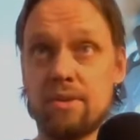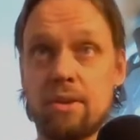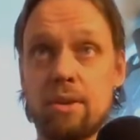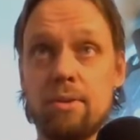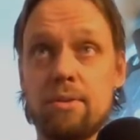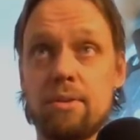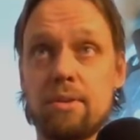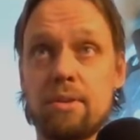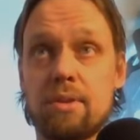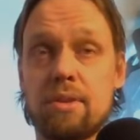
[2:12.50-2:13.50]
Code.
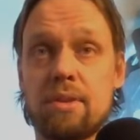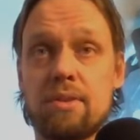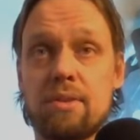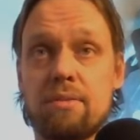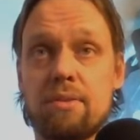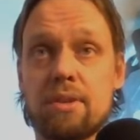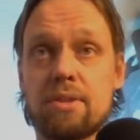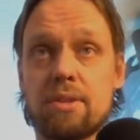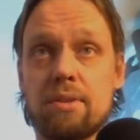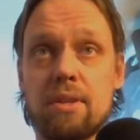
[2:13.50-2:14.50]
This is the
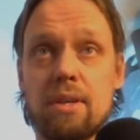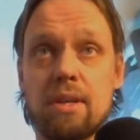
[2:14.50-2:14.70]
function